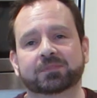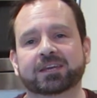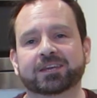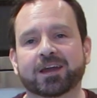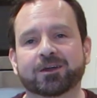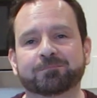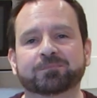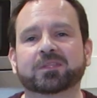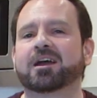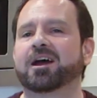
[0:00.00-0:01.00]
there you go.
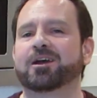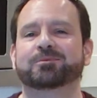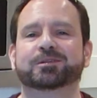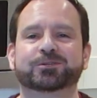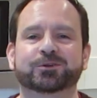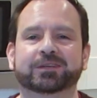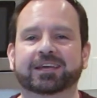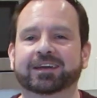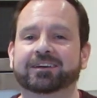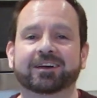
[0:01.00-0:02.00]
I hope you enjoyed
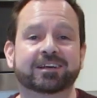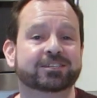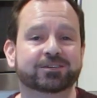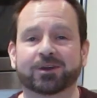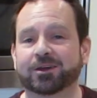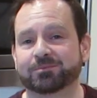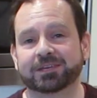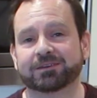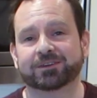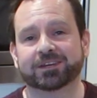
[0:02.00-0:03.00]
that. I do hope you
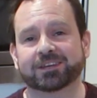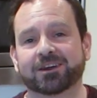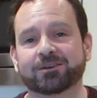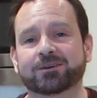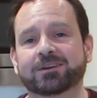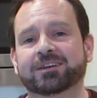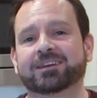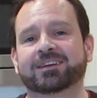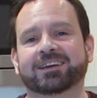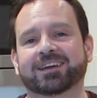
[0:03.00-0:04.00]
give it a go
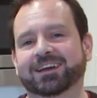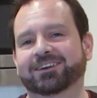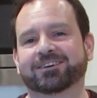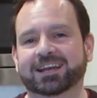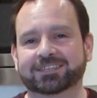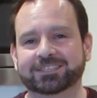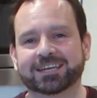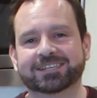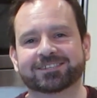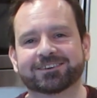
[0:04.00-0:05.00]
and I'll catch you
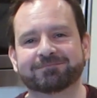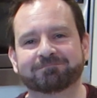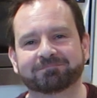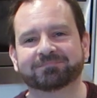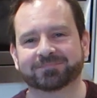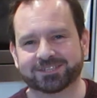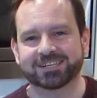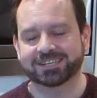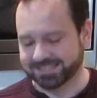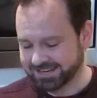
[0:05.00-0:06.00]
next time.
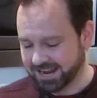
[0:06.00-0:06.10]
Cheers.